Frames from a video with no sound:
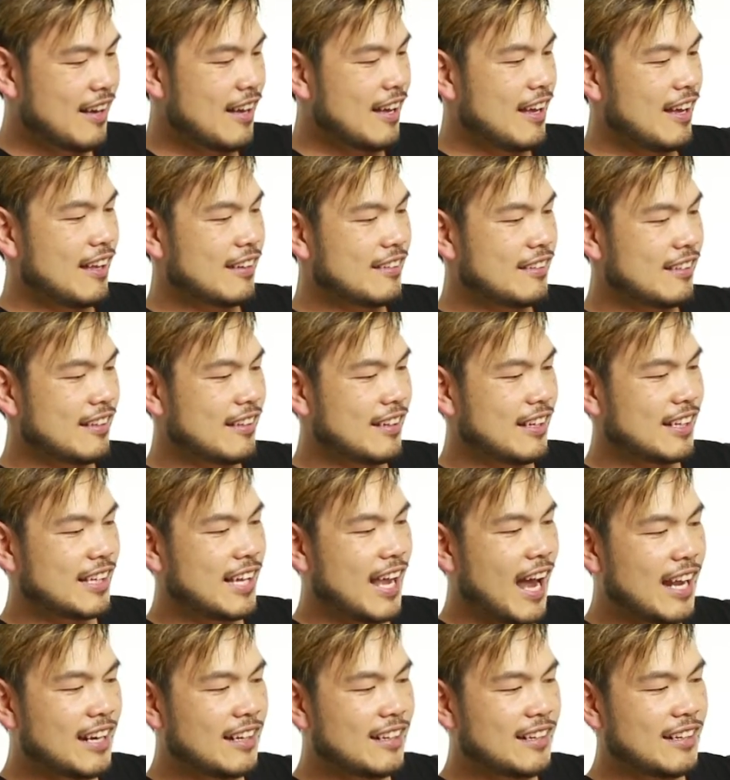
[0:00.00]
It's a
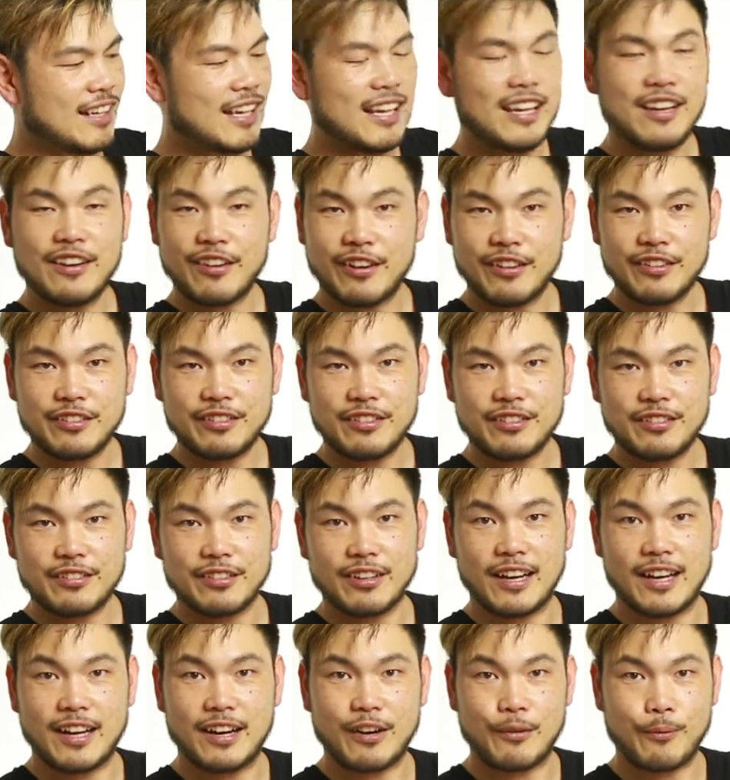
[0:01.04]
Canon EOS
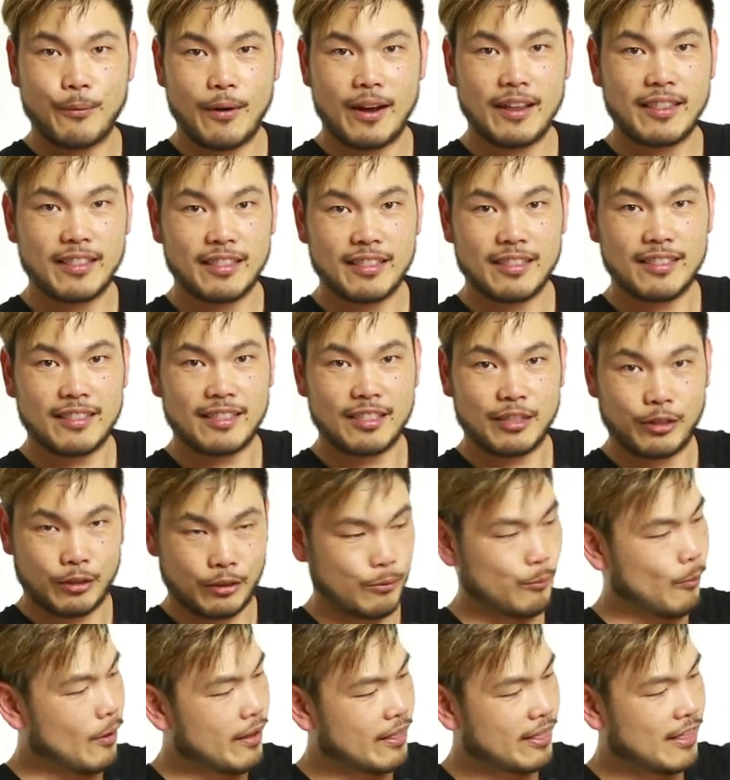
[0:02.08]

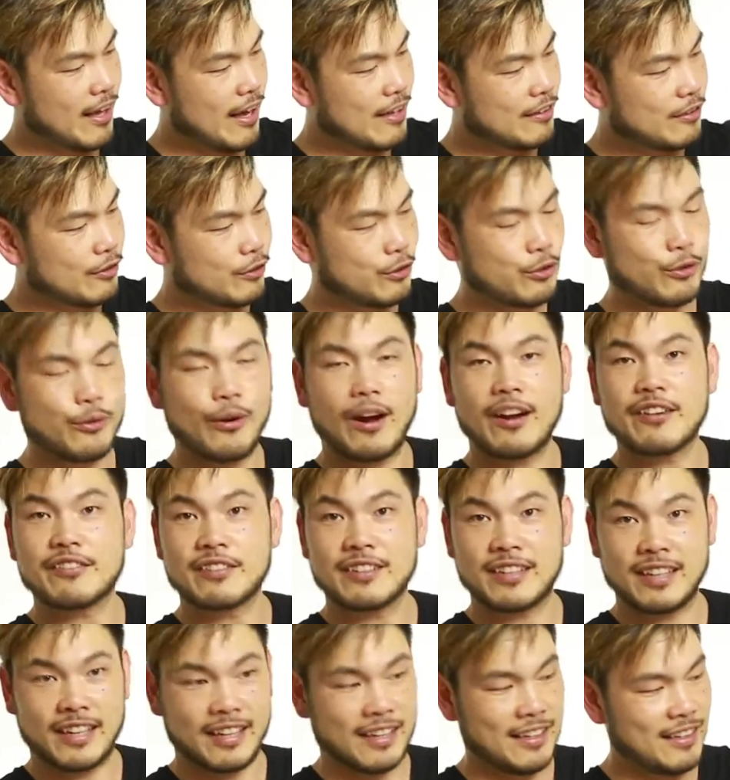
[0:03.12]

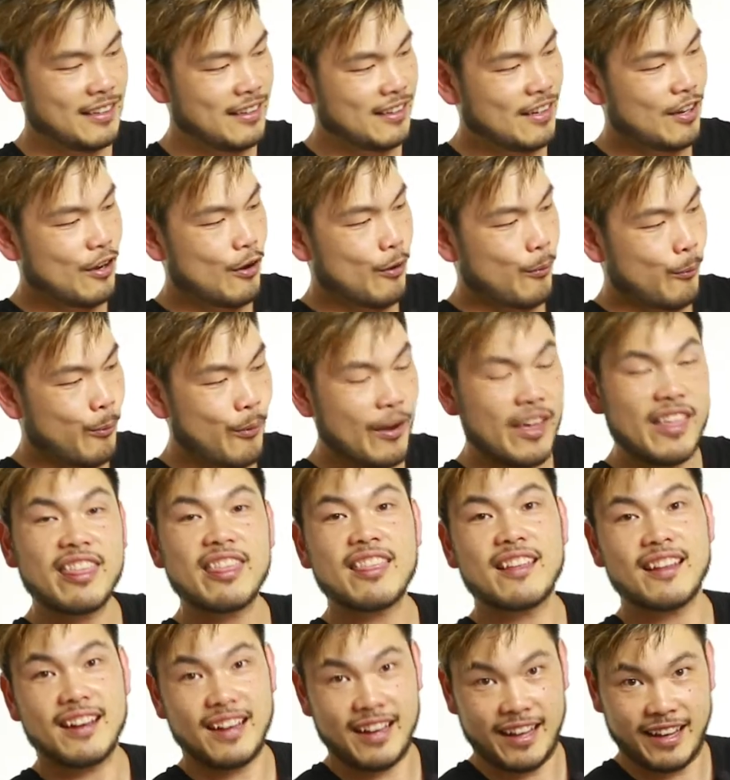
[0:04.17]
1200D with
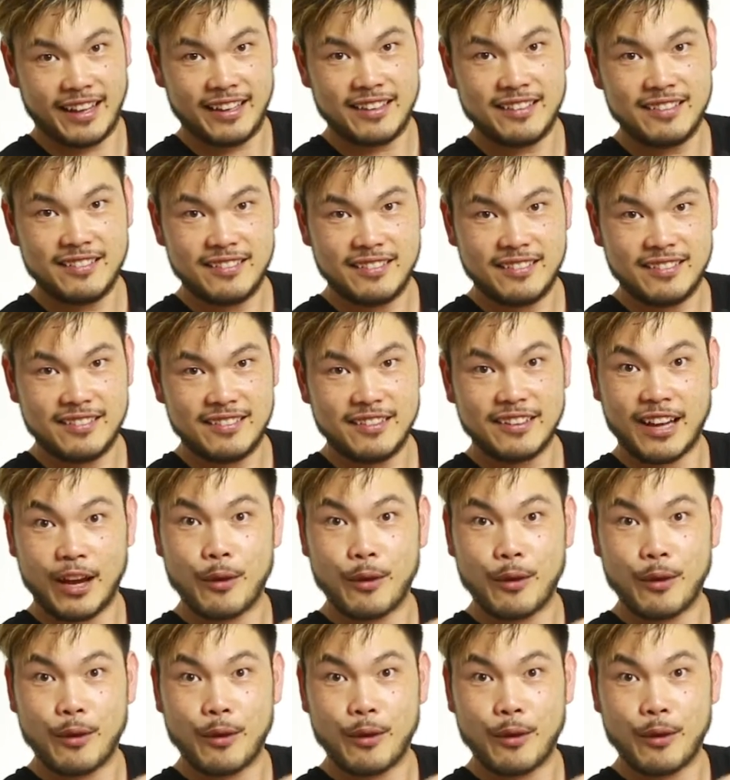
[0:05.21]
a lens,